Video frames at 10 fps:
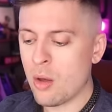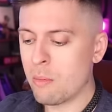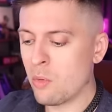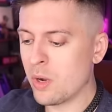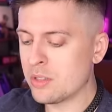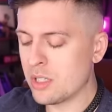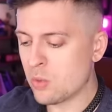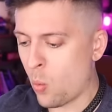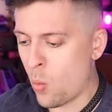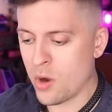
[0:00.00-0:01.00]
but was
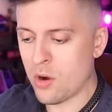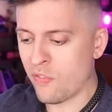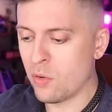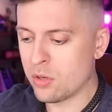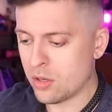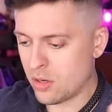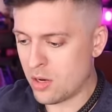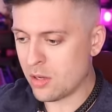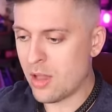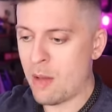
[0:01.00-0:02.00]
this wonderful
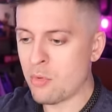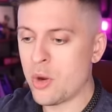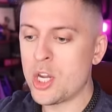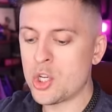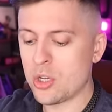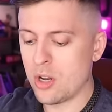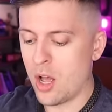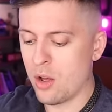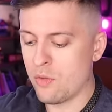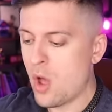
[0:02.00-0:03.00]
conglomeration
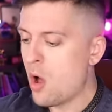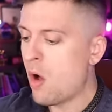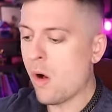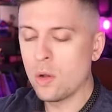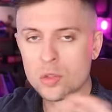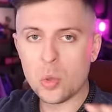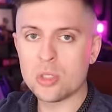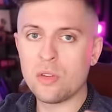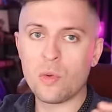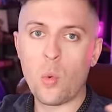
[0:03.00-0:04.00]
of all
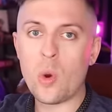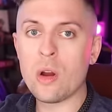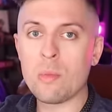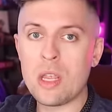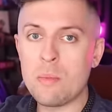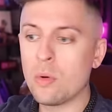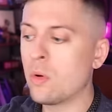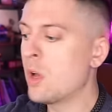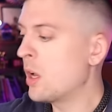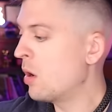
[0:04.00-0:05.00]
sorts of queer
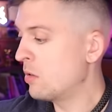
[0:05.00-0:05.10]
people,